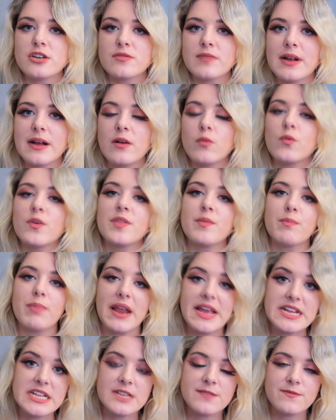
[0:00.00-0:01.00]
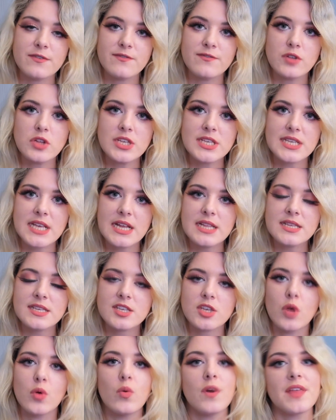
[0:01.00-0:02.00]
round with blades for Full Sense,
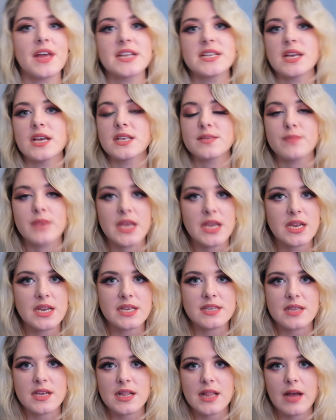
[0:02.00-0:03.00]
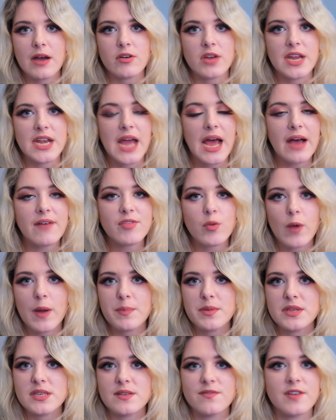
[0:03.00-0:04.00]
so what that does mean is that Cloud9 have the
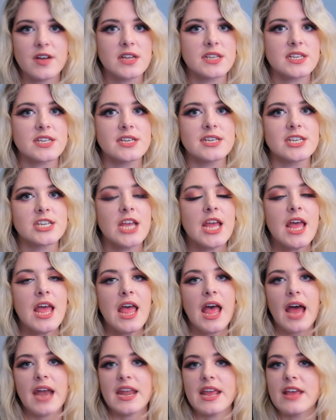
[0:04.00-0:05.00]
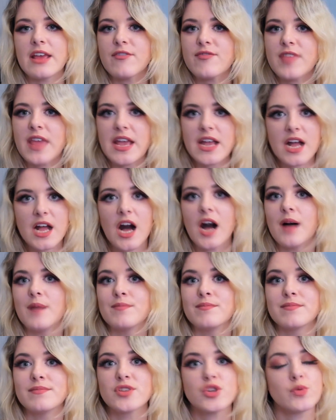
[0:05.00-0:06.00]
weapons advantage, and if they
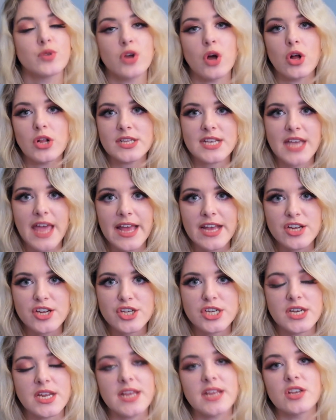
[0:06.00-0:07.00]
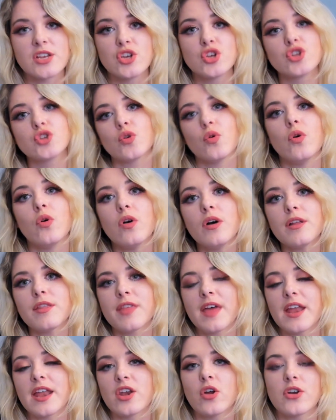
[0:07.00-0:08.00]
come to an altercation in Door,
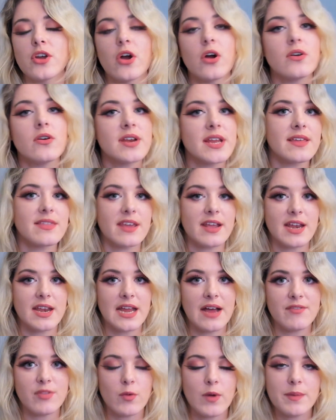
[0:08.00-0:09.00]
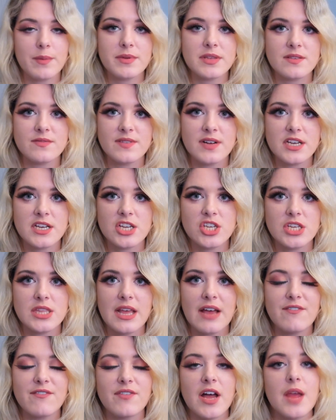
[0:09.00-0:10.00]
then not only are they going to have the weapons advantage in
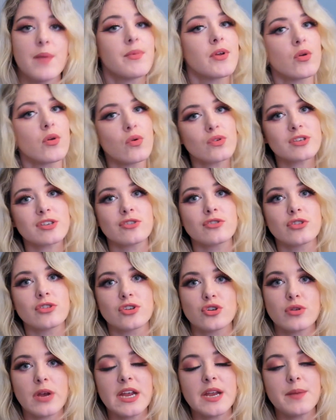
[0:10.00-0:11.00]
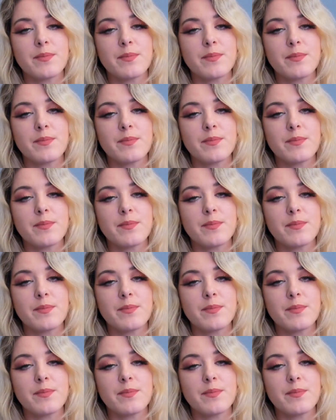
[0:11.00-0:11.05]
that fight, but also the trade